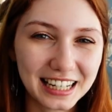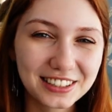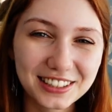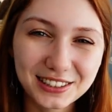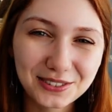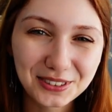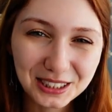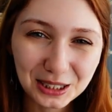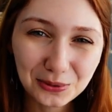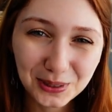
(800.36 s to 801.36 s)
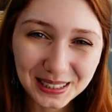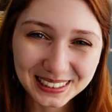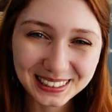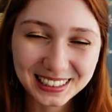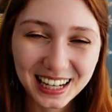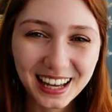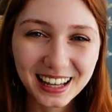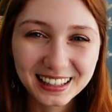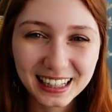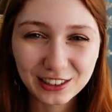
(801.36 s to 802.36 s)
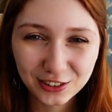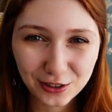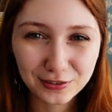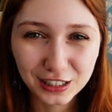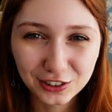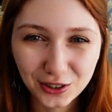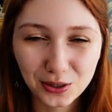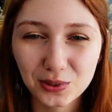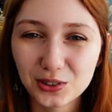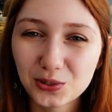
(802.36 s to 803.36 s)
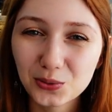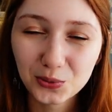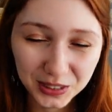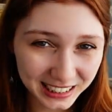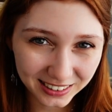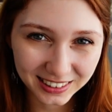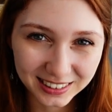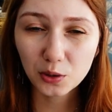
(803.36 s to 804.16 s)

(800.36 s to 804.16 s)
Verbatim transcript: I just really wish that Jean Valjean was real.